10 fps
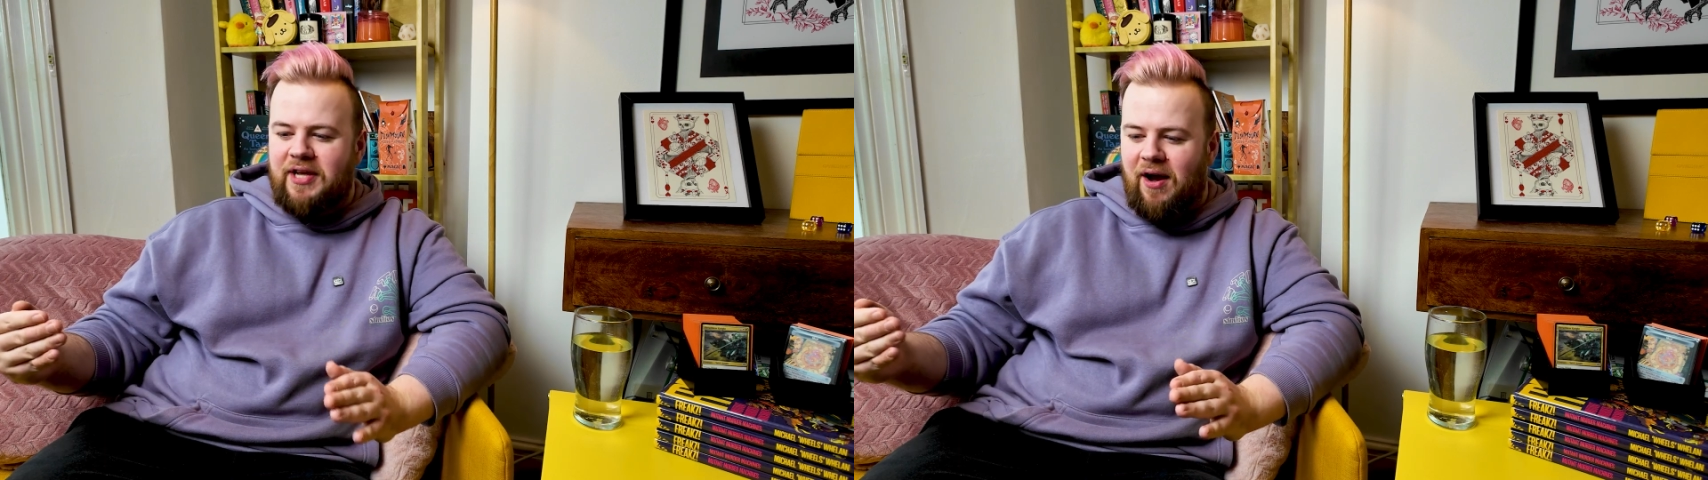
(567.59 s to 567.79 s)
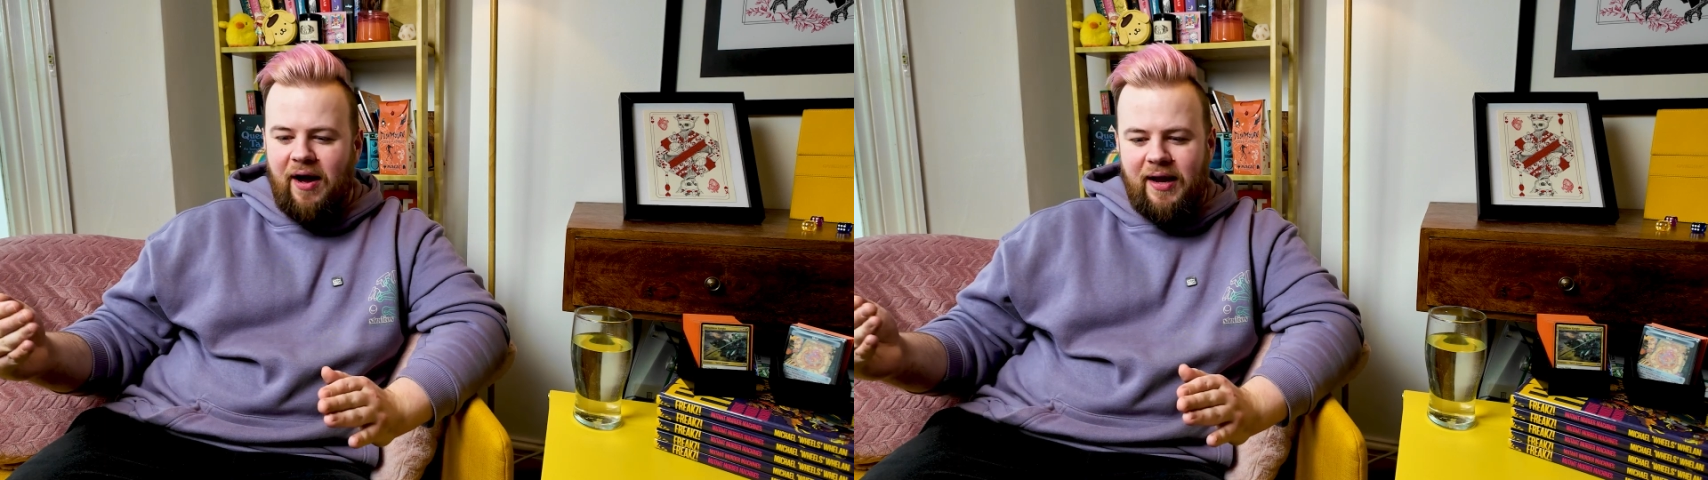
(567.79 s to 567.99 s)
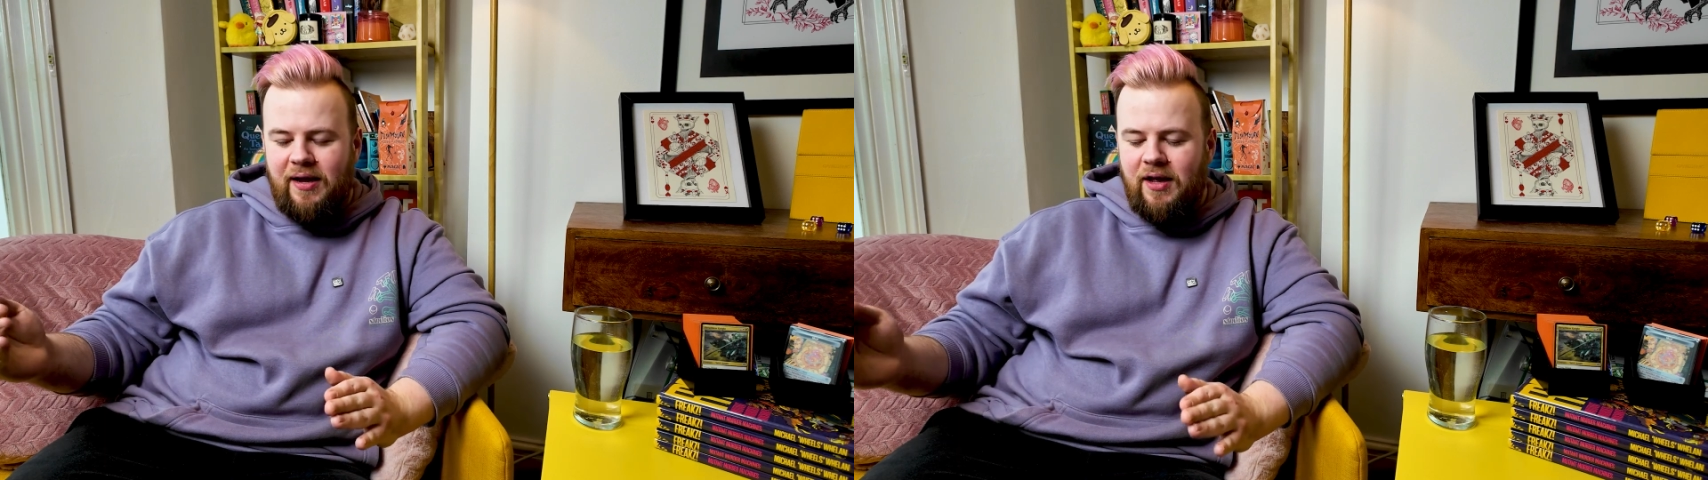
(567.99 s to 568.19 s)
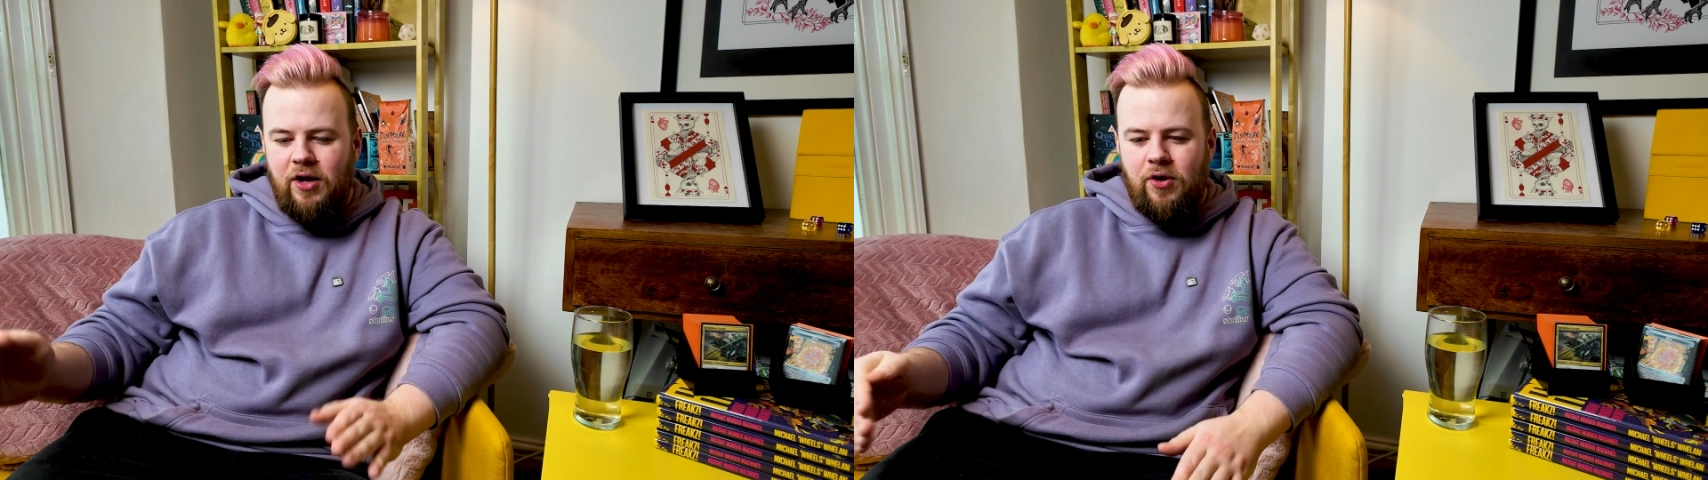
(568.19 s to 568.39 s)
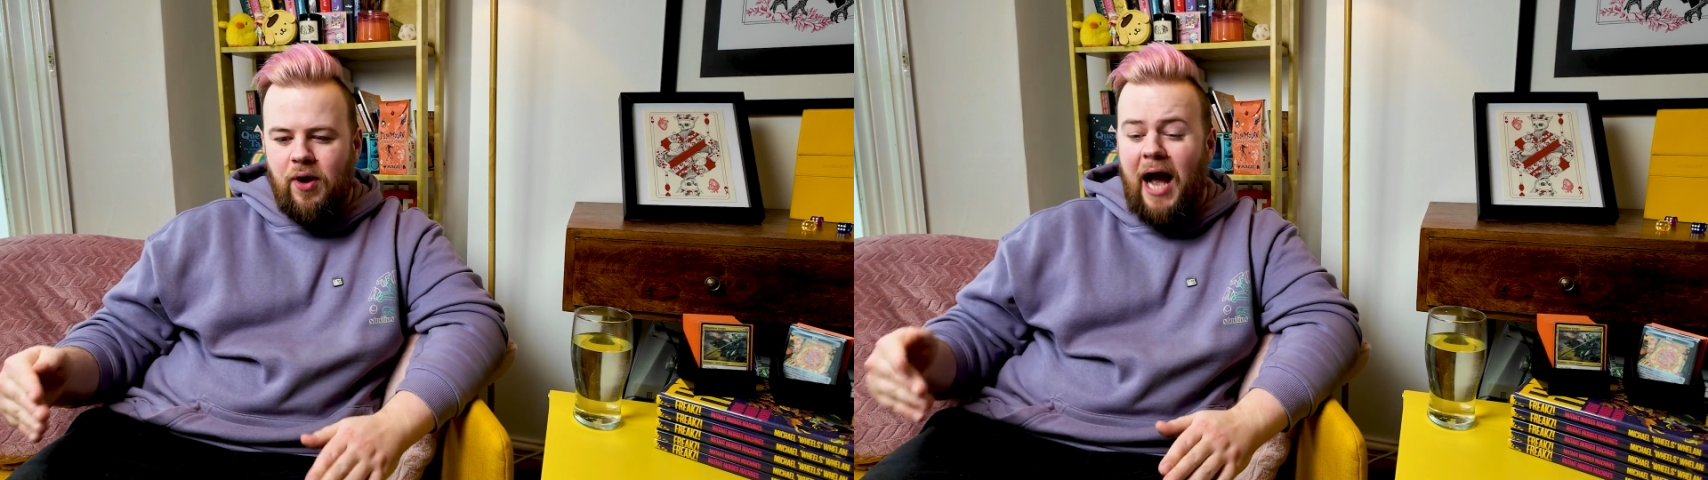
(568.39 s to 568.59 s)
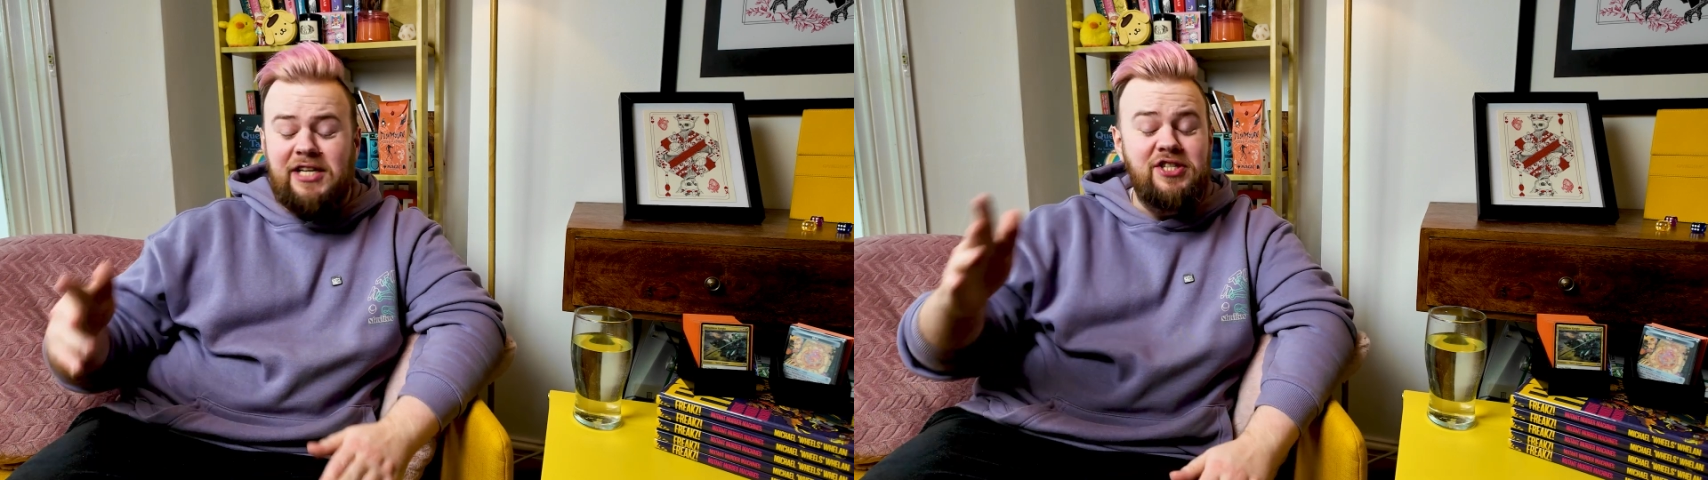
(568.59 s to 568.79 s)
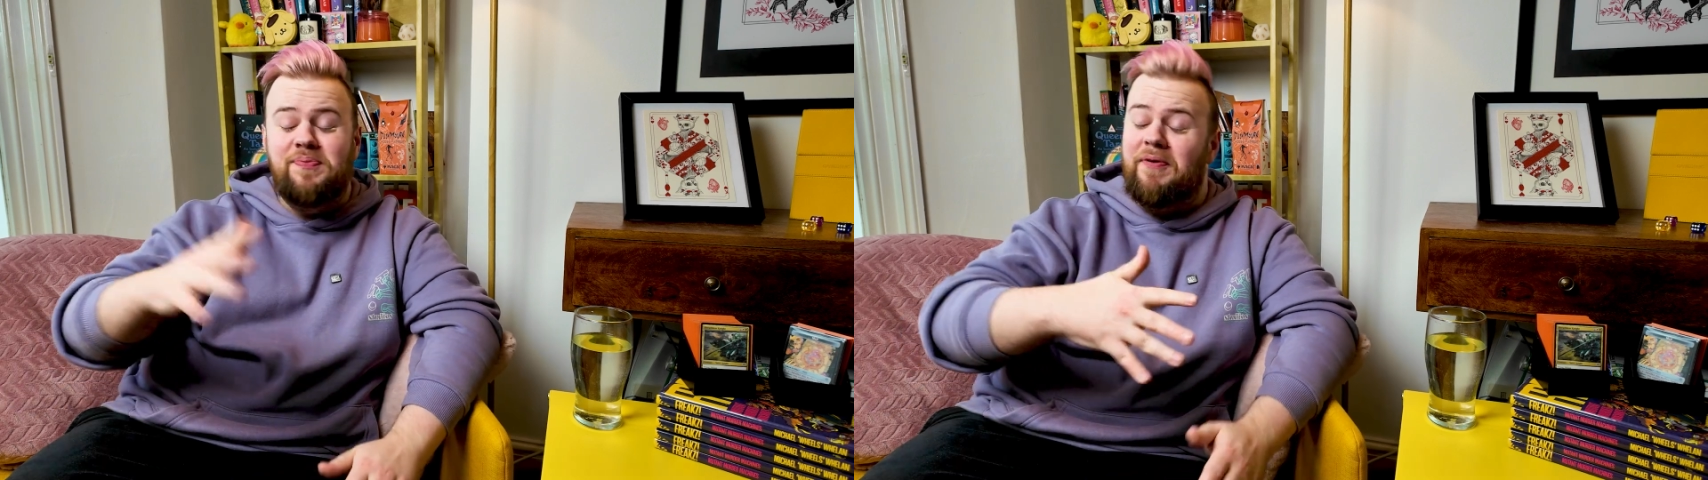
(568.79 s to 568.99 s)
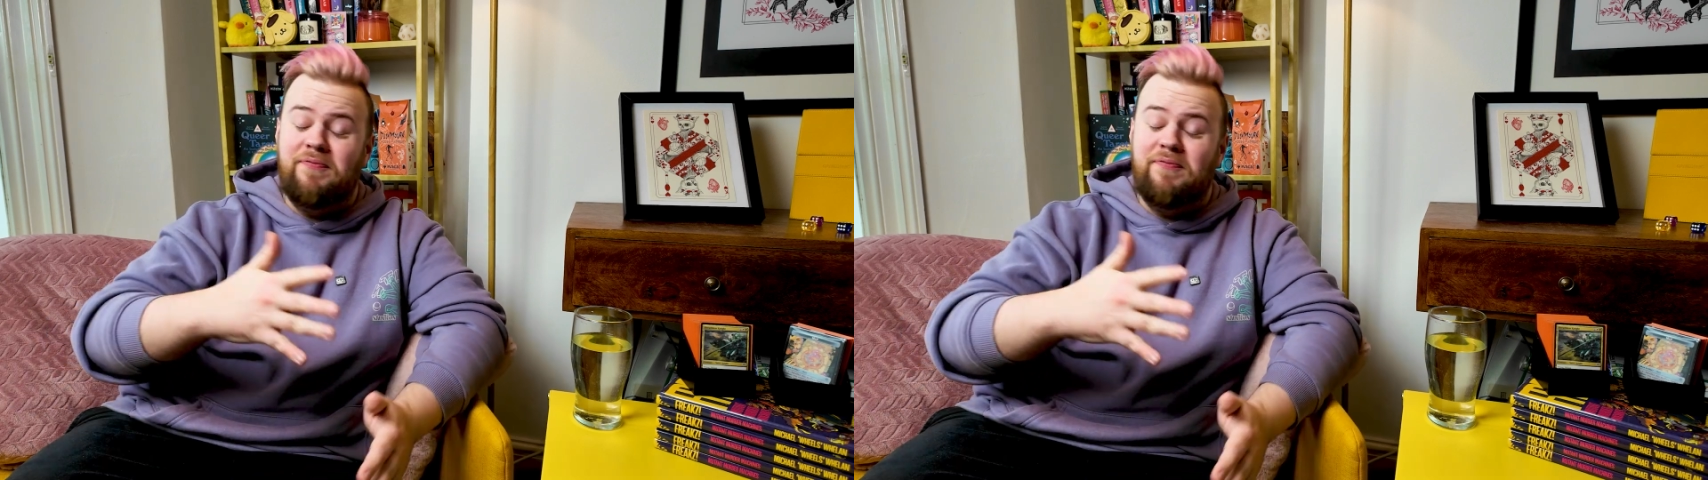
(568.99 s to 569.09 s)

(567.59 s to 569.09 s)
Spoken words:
guy who actually,